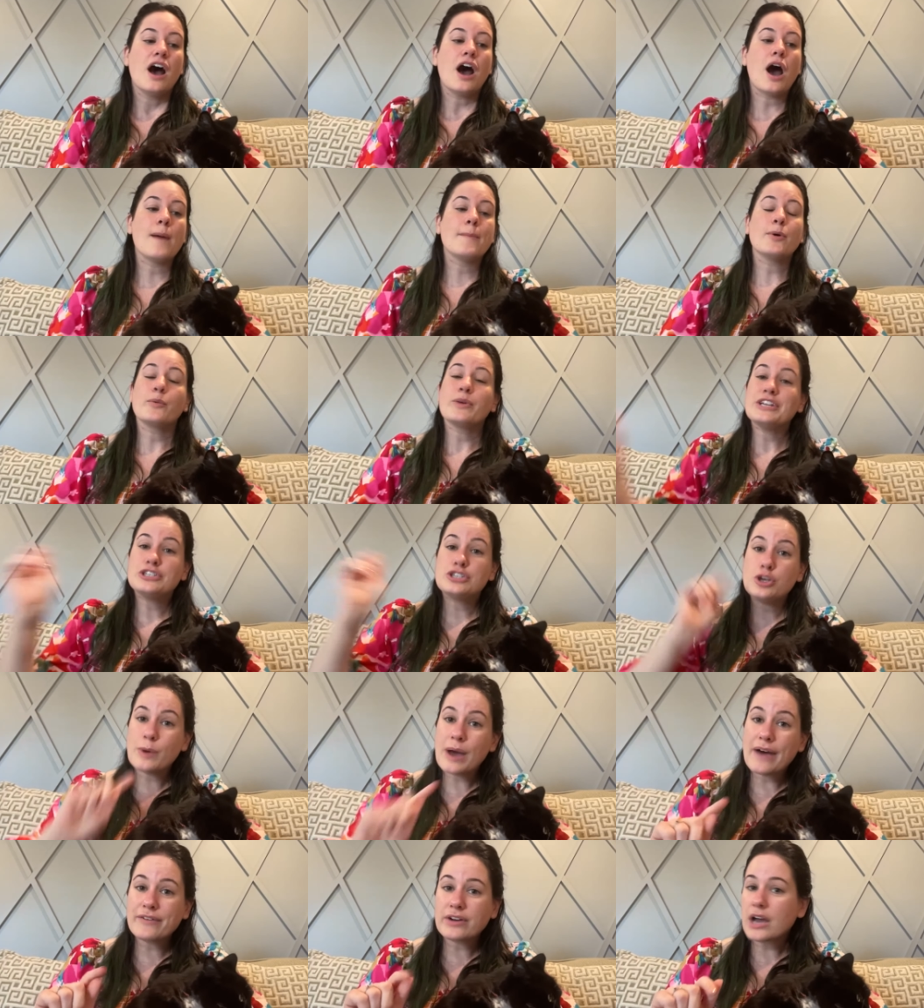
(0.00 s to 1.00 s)
Um, we do
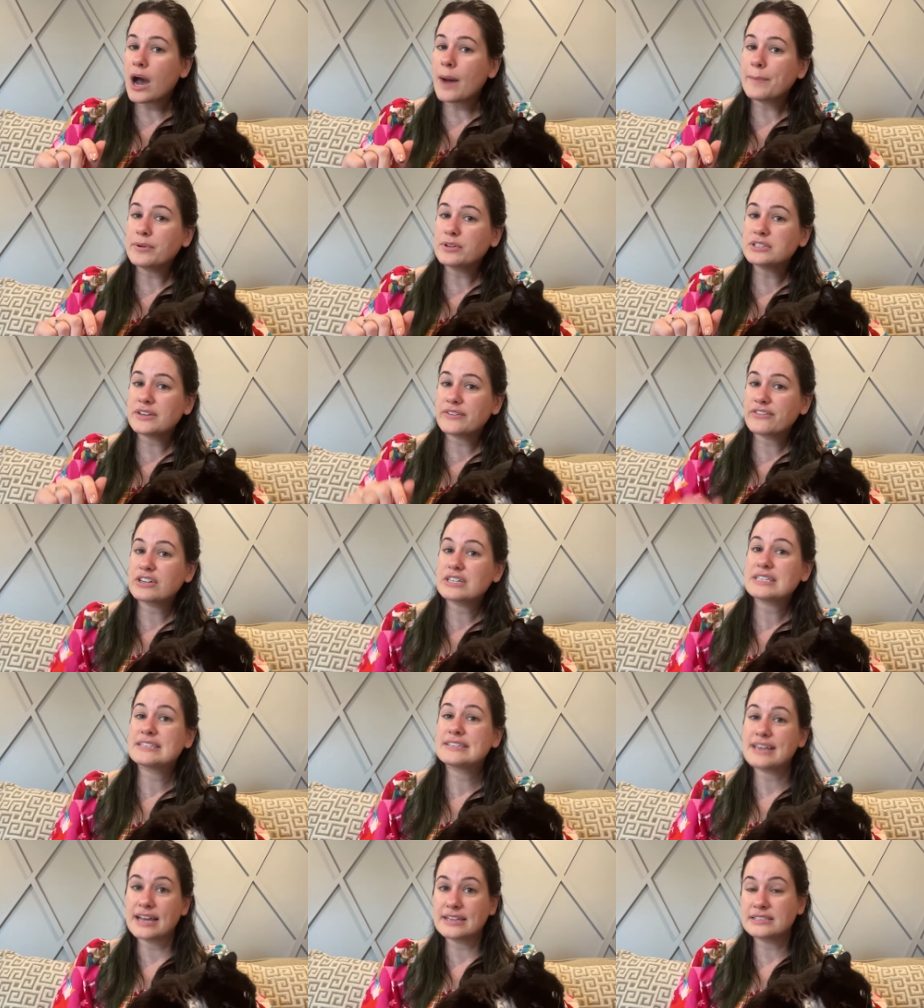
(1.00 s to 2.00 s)
have a couple different
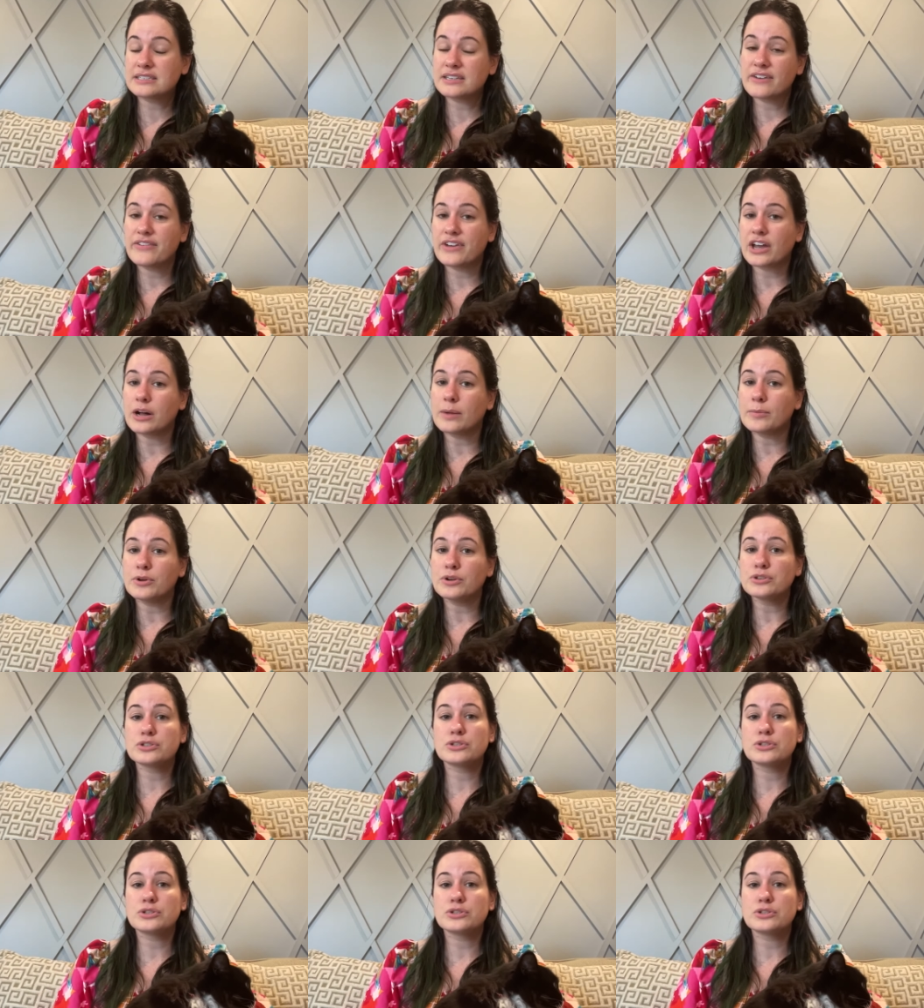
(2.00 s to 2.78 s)
scents available.